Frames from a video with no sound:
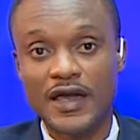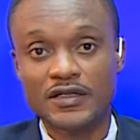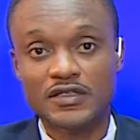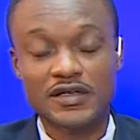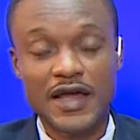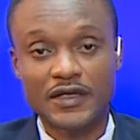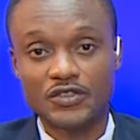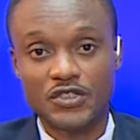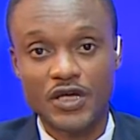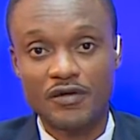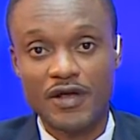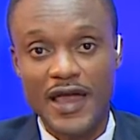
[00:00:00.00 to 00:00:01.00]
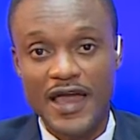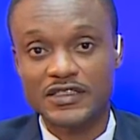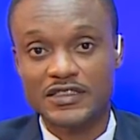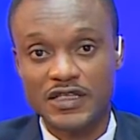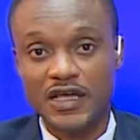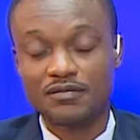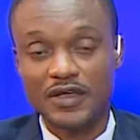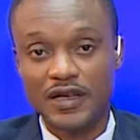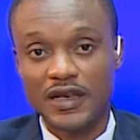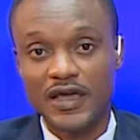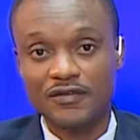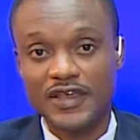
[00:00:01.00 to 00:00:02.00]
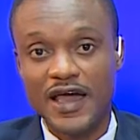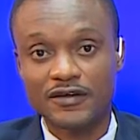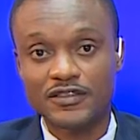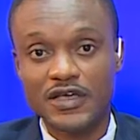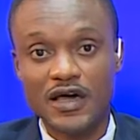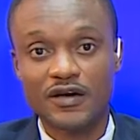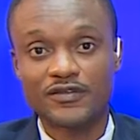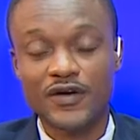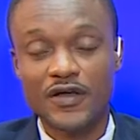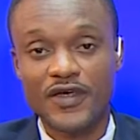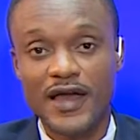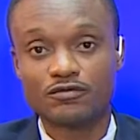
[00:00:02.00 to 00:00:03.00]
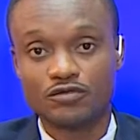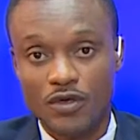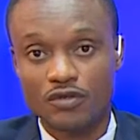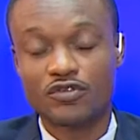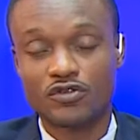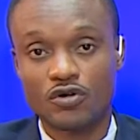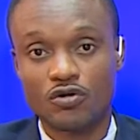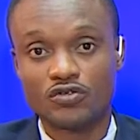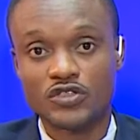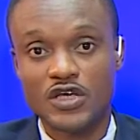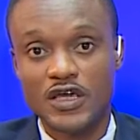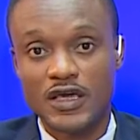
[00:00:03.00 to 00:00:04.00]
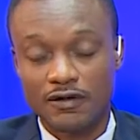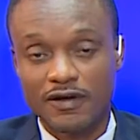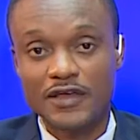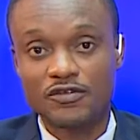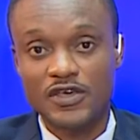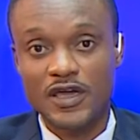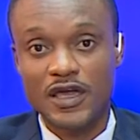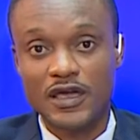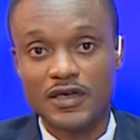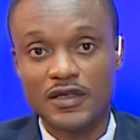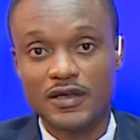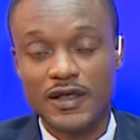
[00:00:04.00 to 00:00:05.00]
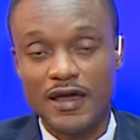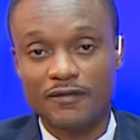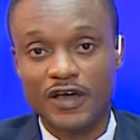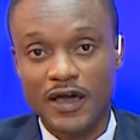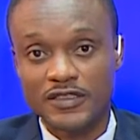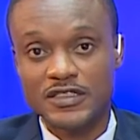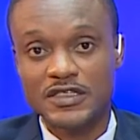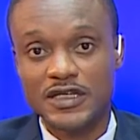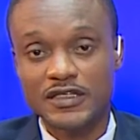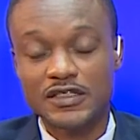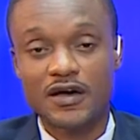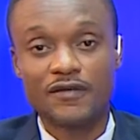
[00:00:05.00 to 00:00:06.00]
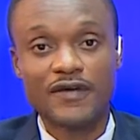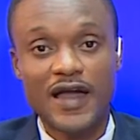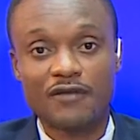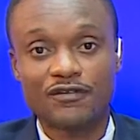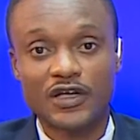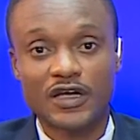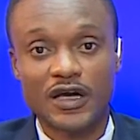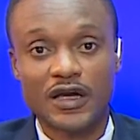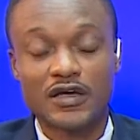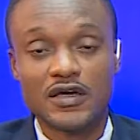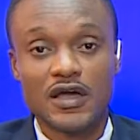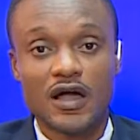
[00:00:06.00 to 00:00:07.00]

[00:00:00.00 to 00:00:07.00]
and Nigeria has not been left out of that throat right here in the continent of Africa.